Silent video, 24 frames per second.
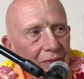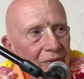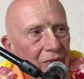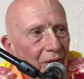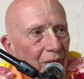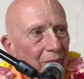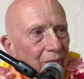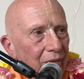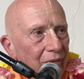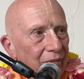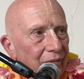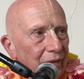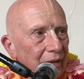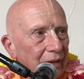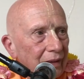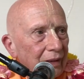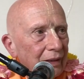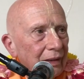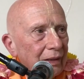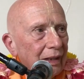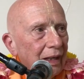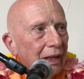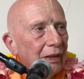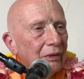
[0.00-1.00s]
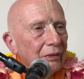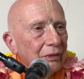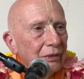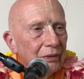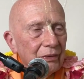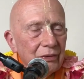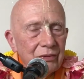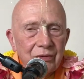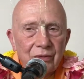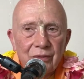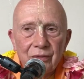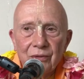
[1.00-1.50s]
some of the
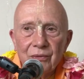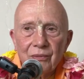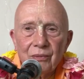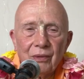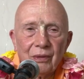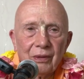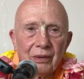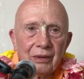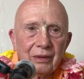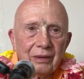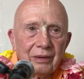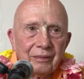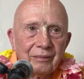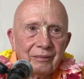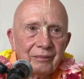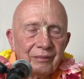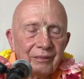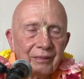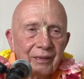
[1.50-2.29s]
elders in Dwarka